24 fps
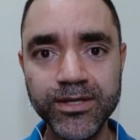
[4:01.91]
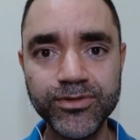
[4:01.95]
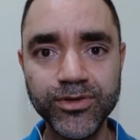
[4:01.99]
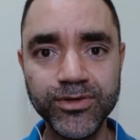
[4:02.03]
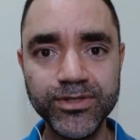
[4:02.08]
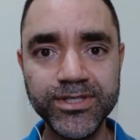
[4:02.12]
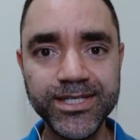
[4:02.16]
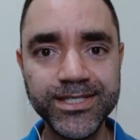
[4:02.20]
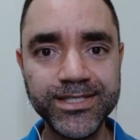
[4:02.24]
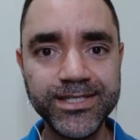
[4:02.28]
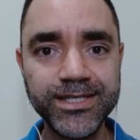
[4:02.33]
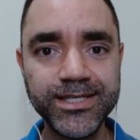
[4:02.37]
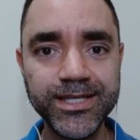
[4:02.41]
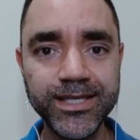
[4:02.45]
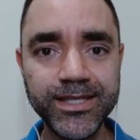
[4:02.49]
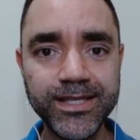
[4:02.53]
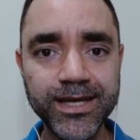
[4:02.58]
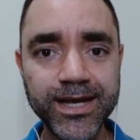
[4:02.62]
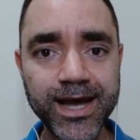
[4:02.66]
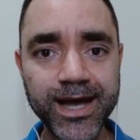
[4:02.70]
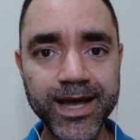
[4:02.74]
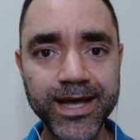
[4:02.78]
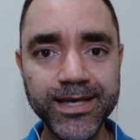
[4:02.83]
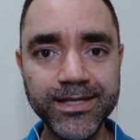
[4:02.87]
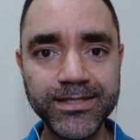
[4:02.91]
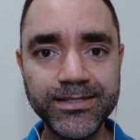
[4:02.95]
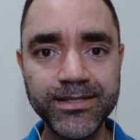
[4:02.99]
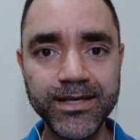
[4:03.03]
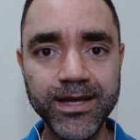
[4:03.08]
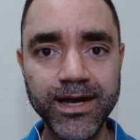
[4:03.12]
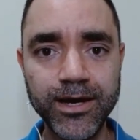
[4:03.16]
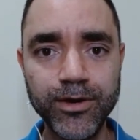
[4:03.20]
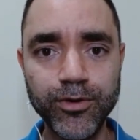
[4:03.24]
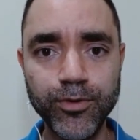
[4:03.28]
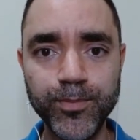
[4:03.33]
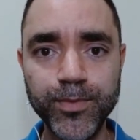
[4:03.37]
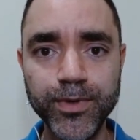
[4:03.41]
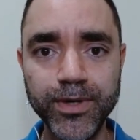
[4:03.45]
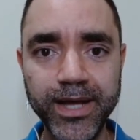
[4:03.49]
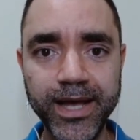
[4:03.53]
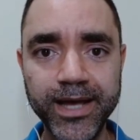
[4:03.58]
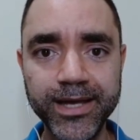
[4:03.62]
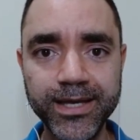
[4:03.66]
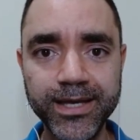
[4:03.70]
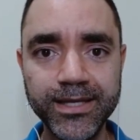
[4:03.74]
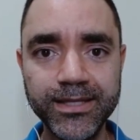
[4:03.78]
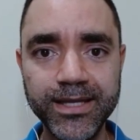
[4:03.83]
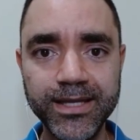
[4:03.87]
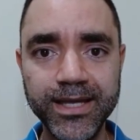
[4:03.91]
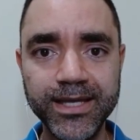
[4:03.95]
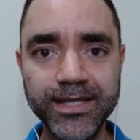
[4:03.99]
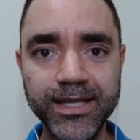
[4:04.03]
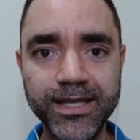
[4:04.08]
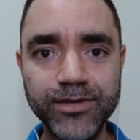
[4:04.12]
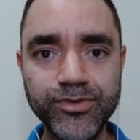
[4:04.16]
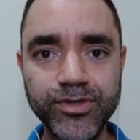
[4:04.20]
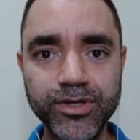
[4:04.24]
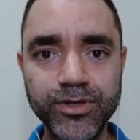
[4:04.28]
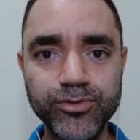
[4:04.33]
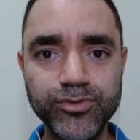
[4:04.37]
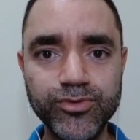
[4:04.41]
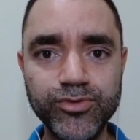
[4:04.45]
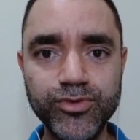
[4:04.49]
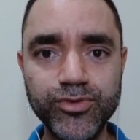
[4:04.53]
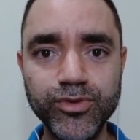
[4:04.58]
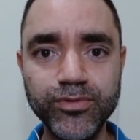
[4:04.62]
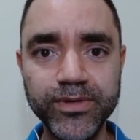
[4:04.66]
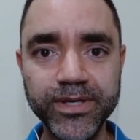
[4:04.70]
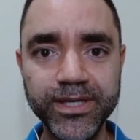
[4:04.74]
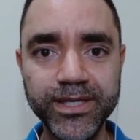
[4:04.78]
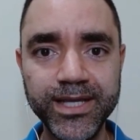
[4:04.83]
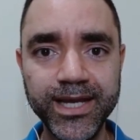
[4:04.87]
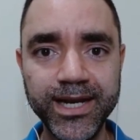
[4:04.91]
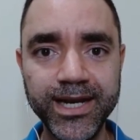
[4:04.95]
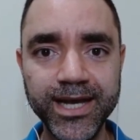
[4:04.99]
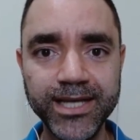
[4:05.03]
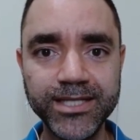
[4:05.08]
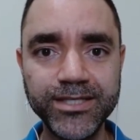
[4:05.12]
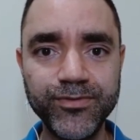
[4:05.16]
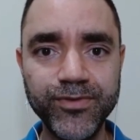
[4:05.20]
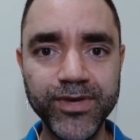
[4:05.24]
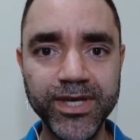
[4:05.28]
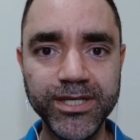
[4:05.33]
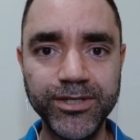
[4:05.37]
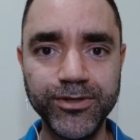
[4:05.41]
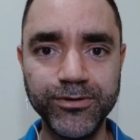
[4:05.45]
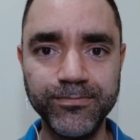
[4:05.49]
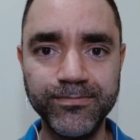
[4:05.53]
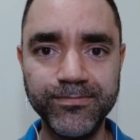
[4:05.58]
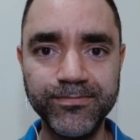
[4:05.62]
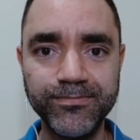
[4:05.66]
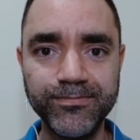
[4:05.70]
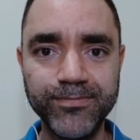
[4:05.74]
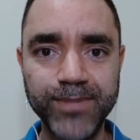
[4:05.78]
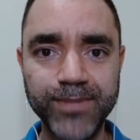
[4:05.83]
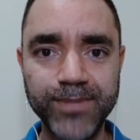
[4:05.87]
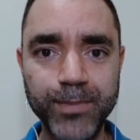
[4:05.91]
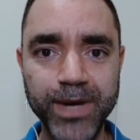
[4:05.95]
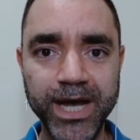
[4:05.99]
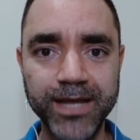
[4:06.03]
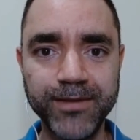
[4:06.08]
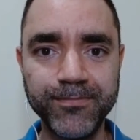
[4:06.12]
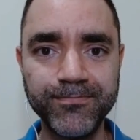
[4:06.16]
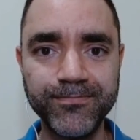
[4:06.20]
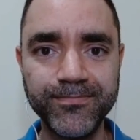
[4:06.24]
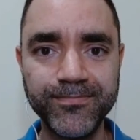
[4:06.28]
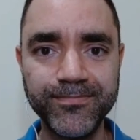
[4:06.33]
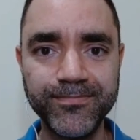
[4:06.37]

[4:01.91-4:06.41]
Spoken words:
So this is it, guys. I hope you like it, and I'll see you soon in the next video. Bye bye.